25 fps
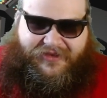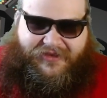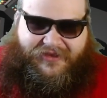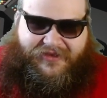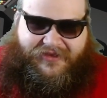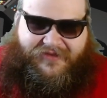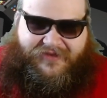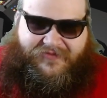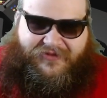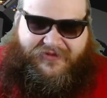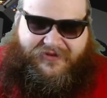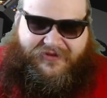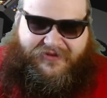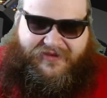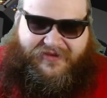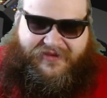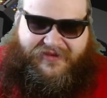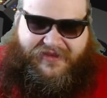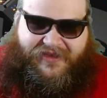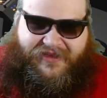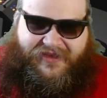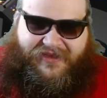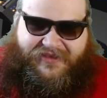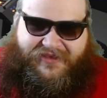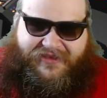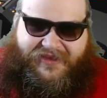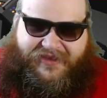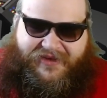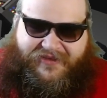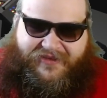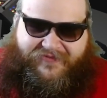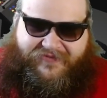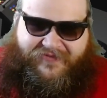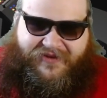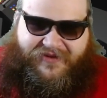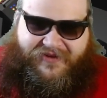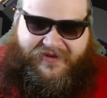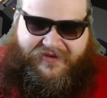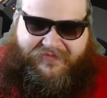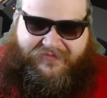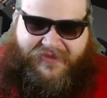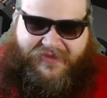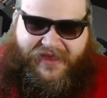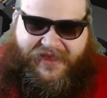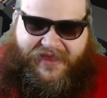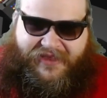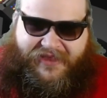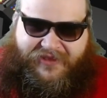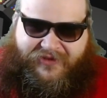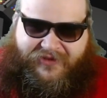comes out of the test getting a very
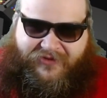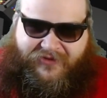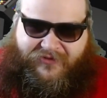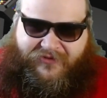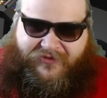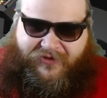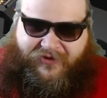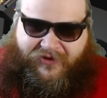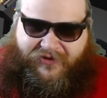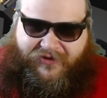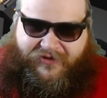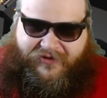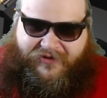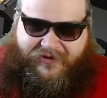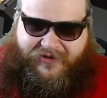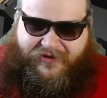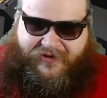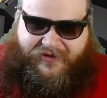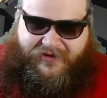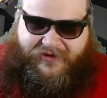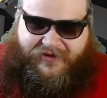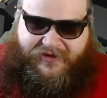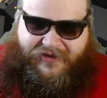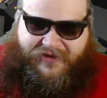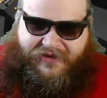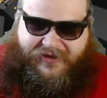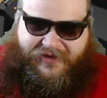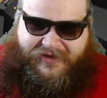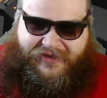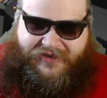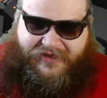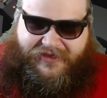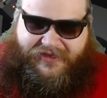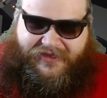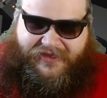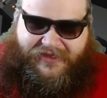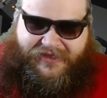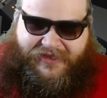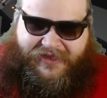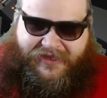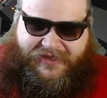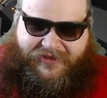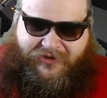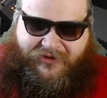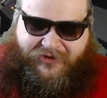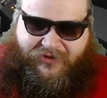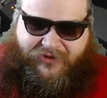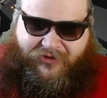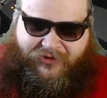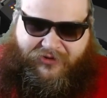bad score,
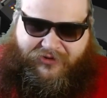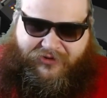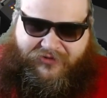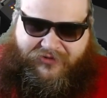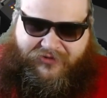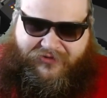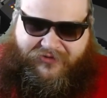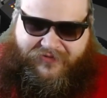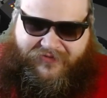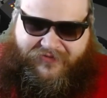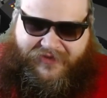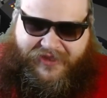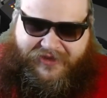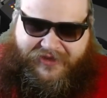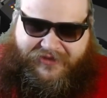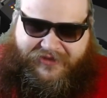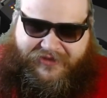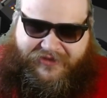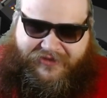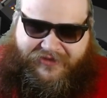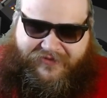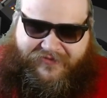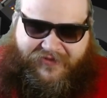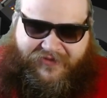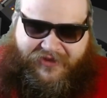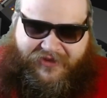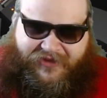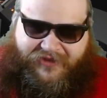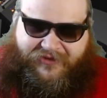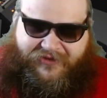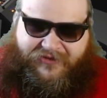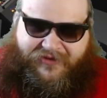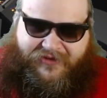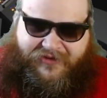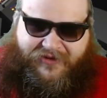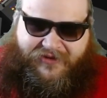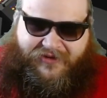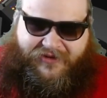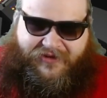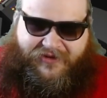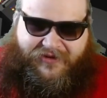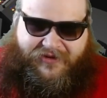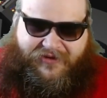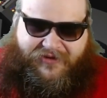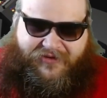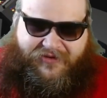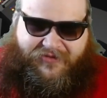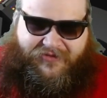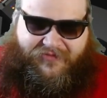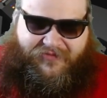and the whole crew technically failed.
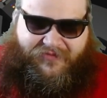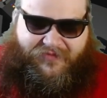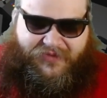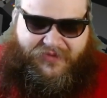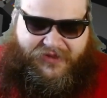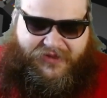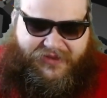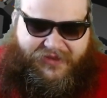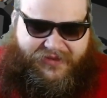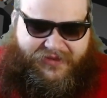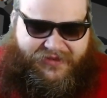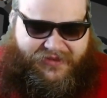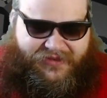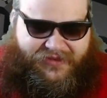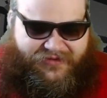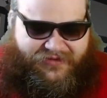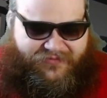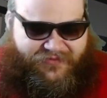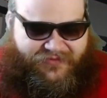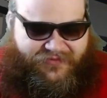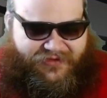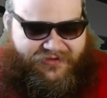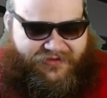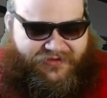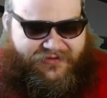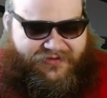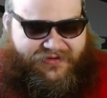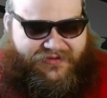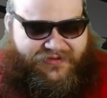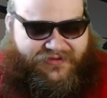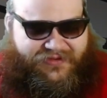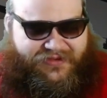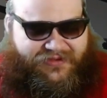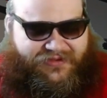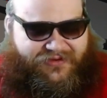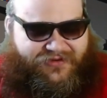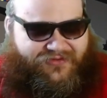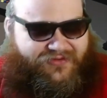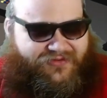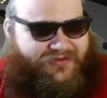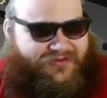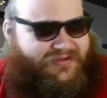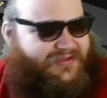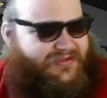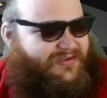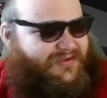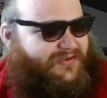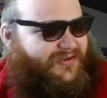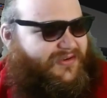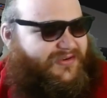But then we learn that the drill
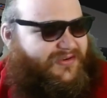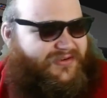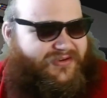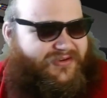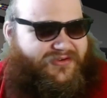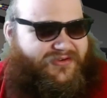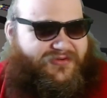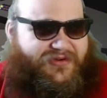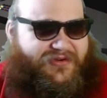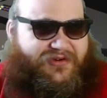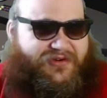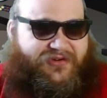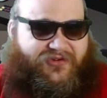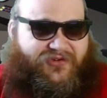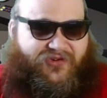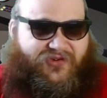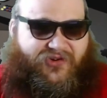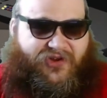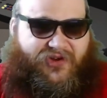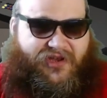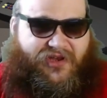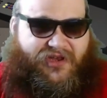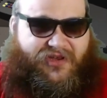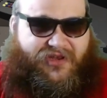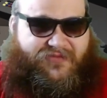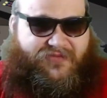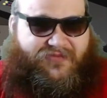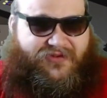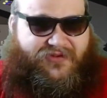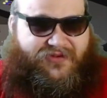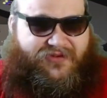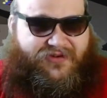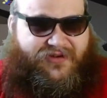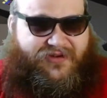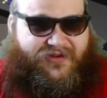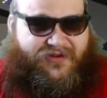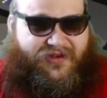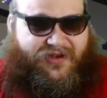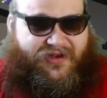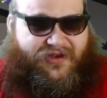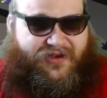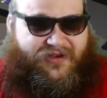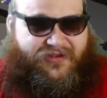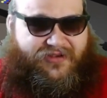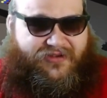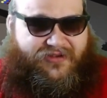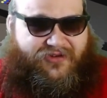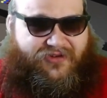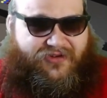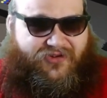instructor quit her job due to
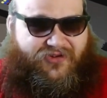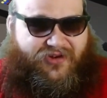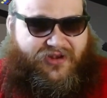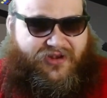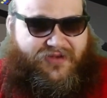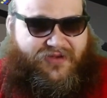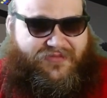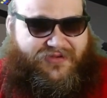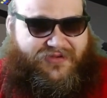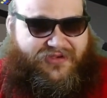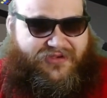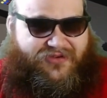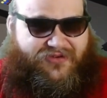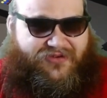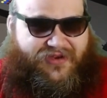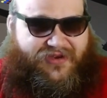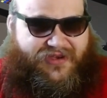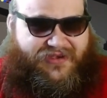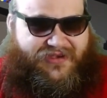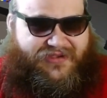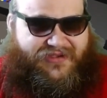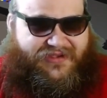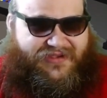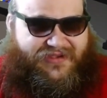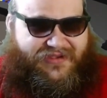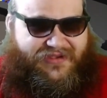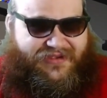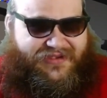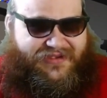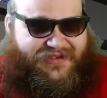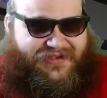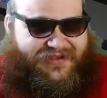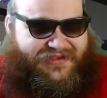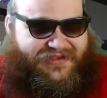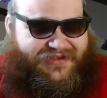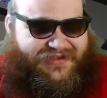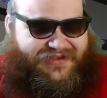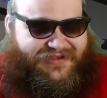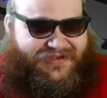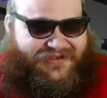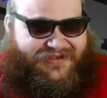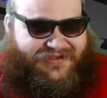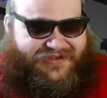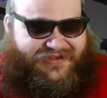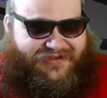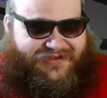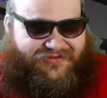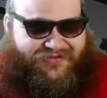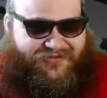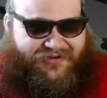on-the-job stress.
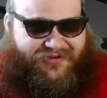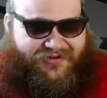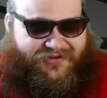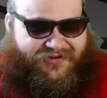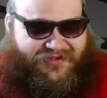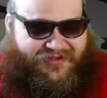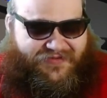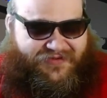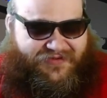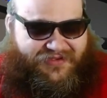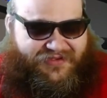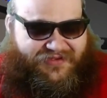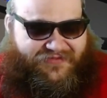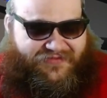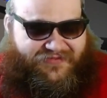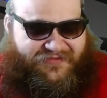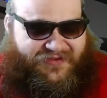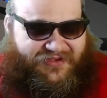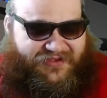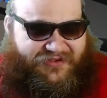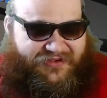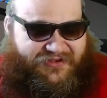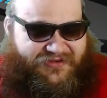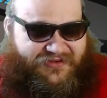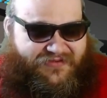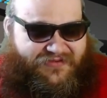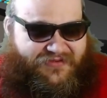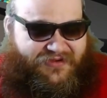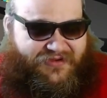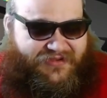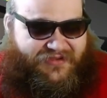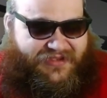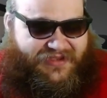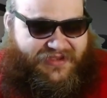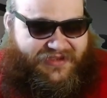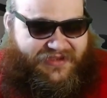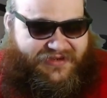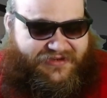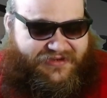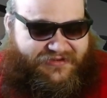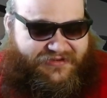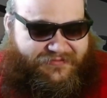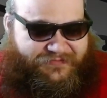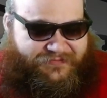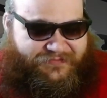Are we supposed to feel good about that?